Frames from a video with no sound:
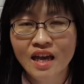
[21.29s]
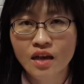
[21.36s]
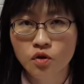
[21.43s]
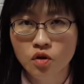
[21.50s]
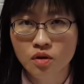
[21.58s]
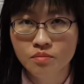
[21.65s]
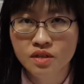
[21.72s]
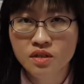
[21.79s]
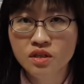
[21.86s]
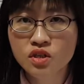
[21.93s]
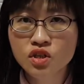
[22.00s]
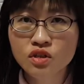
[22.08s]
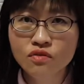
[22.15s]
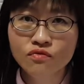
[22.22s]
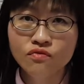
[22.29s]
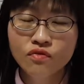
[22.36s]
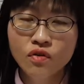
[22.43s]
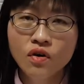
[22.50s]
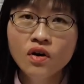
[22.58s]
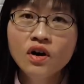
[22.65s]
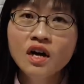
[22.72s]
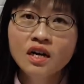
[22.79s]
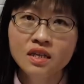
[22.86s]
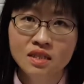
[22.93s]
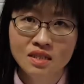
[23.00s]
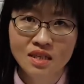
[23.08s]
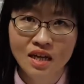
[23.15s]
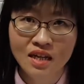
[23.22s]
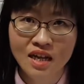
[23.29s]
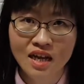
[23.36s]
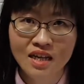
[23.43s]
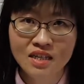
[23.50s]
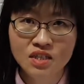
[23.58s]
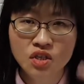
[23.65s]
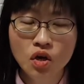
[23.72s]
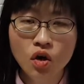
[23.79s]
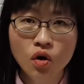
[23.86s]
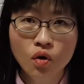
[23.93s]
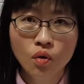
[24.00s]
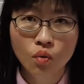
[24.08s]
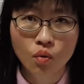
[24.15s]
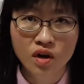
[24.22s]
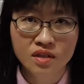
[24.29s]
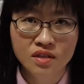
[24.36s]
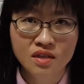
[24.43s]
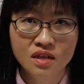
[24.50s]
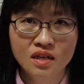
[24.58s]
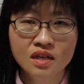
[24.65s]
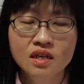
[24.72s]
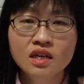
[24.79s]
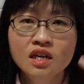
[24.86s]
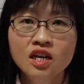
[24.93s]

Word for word: and competition for sunlight, water,